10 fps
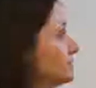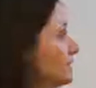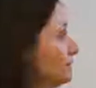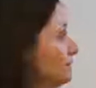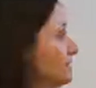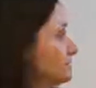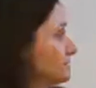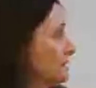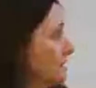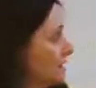to that
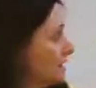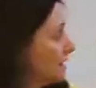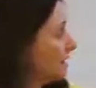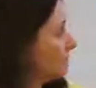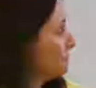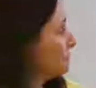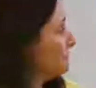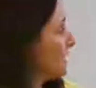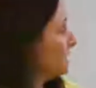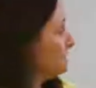place. And for the
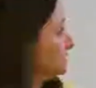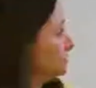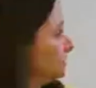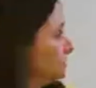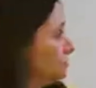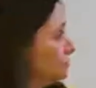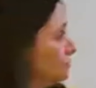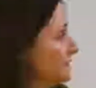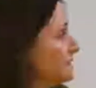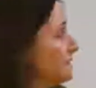last
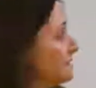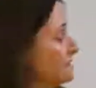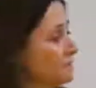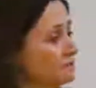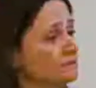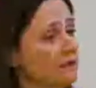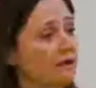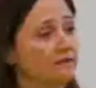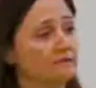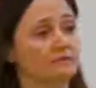20 years,
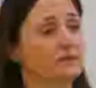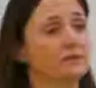I have